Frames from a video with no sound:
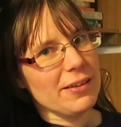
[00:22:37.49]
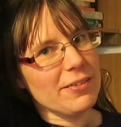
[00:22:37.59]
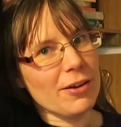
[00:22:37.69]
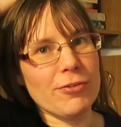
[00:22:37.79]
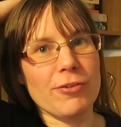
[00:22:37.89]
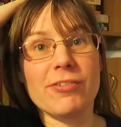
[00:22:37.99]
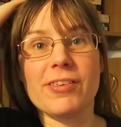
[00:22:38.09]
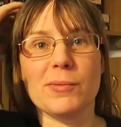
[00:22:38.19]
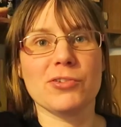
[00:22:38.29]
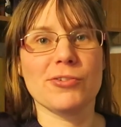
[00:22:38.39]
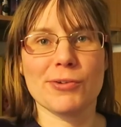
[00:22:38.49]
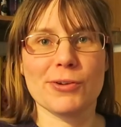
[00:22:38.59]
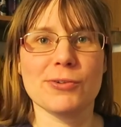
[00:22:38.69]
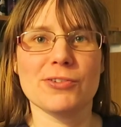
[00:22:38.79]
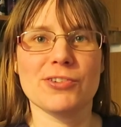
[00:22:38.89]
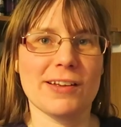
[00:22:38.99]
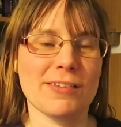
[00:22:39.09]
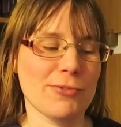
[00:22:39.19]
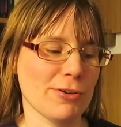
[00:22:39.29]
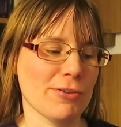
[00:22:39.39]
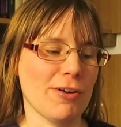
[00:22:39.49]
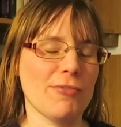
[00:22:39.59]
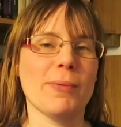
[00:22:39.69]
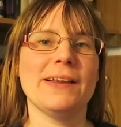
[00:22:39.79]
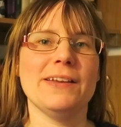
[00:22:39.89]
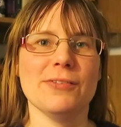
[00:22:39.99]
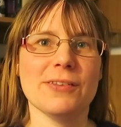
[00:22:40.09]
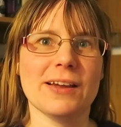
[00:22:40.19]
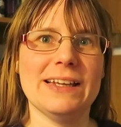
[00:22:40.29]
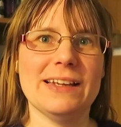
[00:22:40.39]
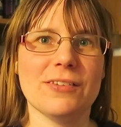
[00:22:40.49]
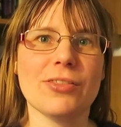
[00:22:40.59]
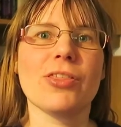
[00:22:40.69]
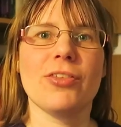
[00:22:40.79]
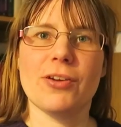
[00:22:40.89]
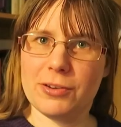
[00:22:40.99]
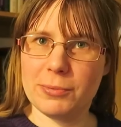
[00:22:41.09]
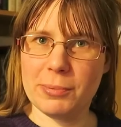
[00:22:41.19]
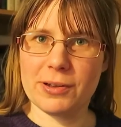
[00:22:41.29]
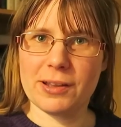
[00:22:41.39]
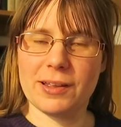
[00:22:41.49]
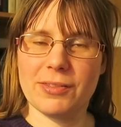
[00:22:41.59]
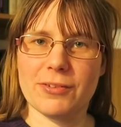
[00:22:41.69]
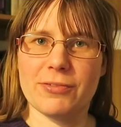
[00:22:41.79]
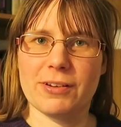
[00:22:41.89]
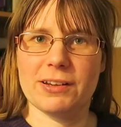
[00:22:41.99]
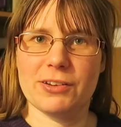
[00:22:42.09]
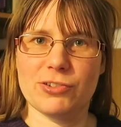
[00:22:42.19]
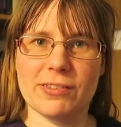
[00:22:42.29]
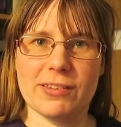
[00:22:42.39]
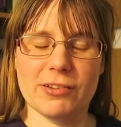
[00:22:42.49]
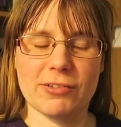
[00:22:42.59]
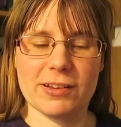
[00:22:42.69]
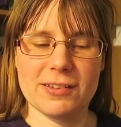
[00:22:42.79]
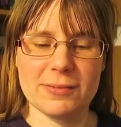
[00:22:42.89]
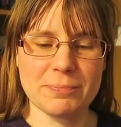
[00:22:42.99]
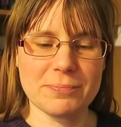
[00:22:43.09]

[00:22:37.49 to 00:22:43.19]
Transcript: cell phone reception, so I couldn't check Storygraph, but I knew that I needed the third book in the Foundation series,